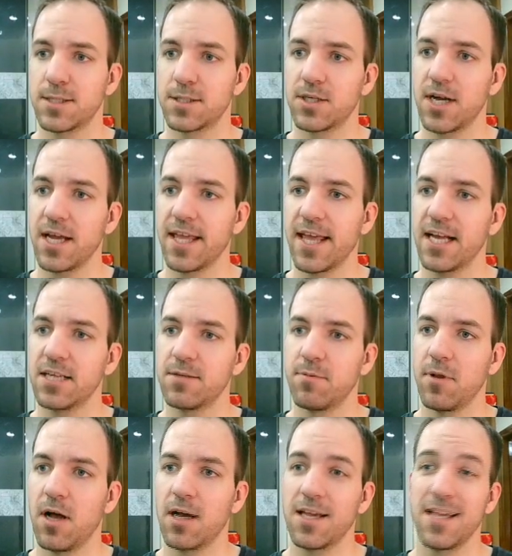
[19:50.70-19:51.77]
this try catch
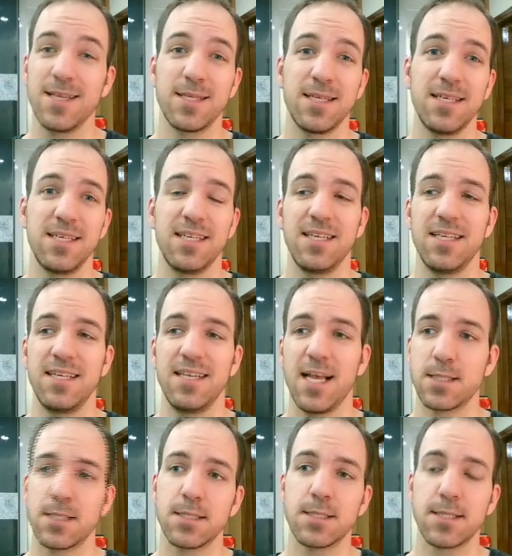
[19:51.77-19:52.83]
block isn't
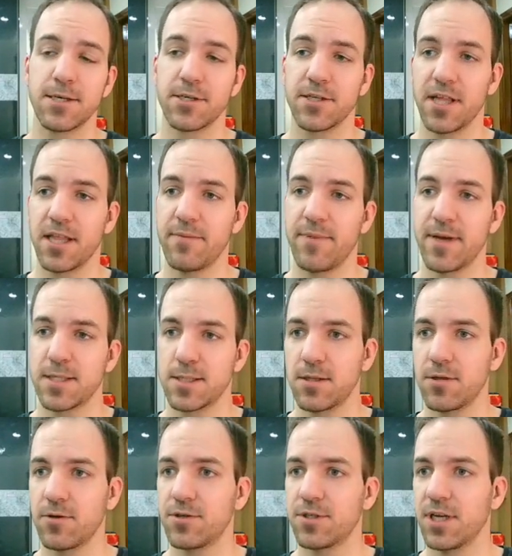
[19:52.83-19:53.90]
necessarily the best
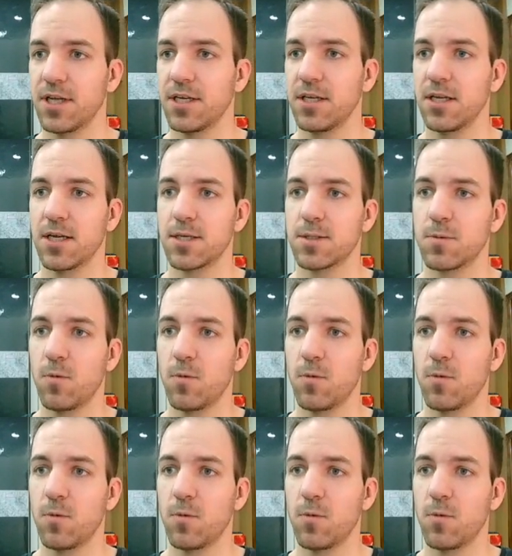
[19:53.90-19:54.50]
solution because,